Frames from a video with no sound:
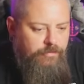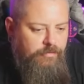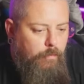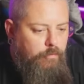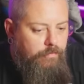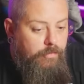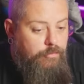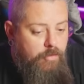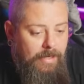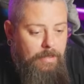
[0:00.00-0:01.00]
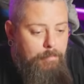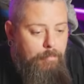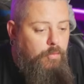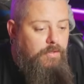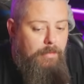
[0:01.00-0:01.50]
Sounds of a dragging
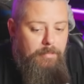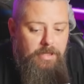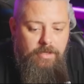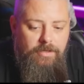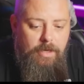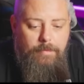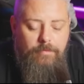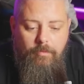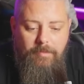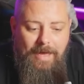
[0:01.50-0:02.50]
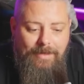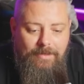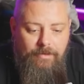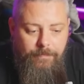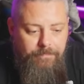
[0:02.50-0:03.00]
boot can be heard coming from the
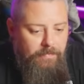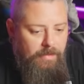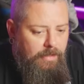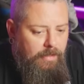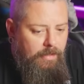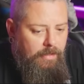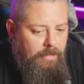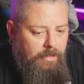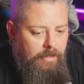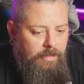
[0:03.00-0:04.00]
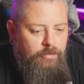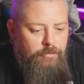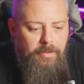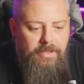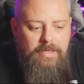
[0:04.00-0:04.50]
attic. It
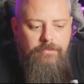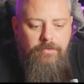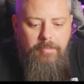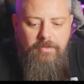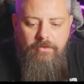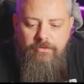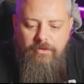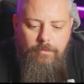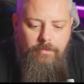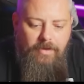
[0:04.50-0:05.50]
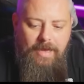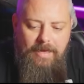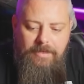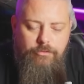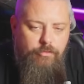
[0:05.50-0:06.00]
is believed to be the sound of
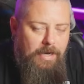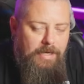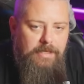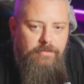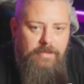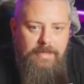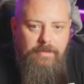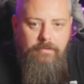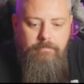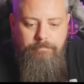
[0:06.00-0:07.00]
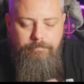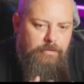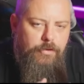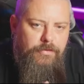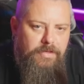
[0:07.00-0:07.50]
Eddie dragging his leg.
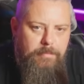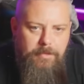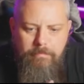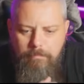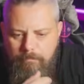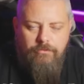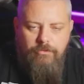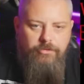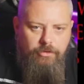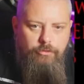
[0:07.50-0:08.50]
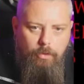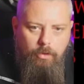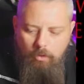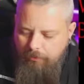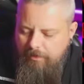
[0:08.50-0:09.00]
That's not a demon, that's a
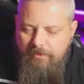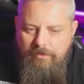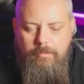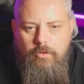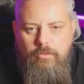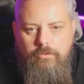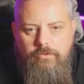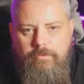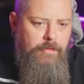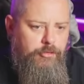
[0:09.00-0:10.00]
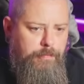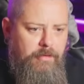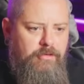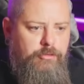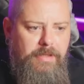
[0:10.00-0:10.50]
residual haunting type ghost. Other
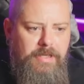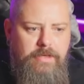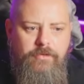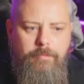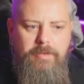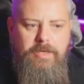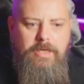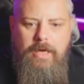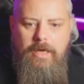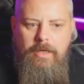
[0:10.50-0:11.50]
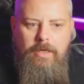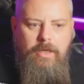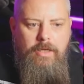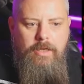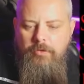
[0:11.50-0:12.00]
spirits believed to be
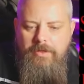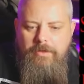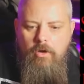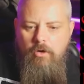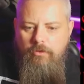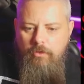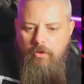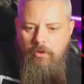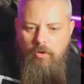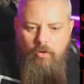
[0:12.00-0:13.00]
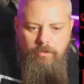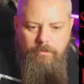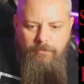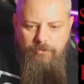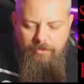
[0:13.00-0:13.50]
haunting Octagon
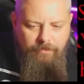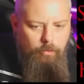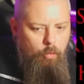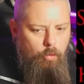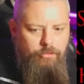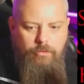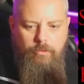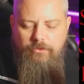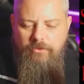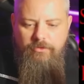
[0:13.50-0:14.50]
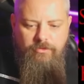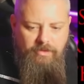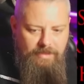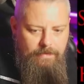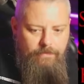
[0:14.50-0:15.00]
Hall. Civil War soldiers,
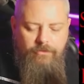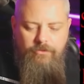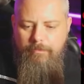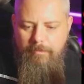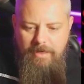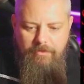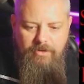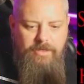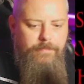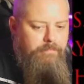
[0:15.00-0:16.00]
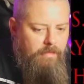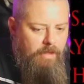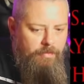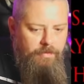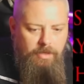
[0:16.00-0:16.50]
slaves, Mary,
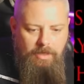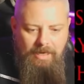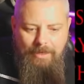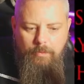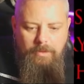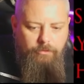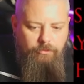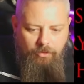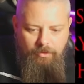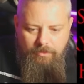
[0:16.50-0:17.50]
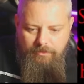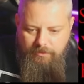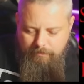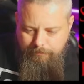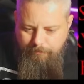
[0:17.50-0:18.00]
other Cladwell
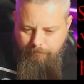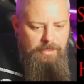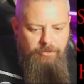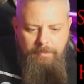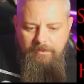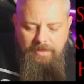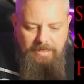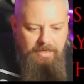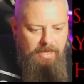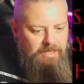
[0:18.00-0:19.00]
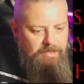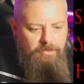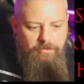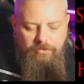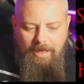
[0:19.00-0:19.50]
child, Elizabeth E.
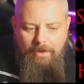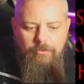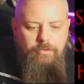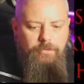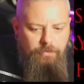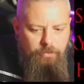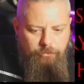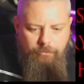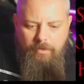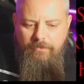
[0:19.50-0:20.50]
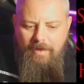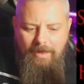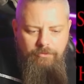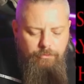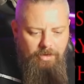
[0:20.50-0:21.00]
Akers, Andrew's first wife,
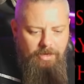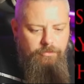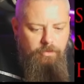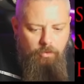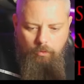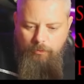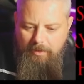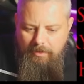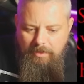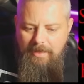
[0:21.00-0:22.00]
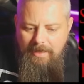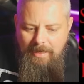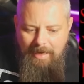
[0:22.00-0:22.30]
Andrew Jackson Caldwell,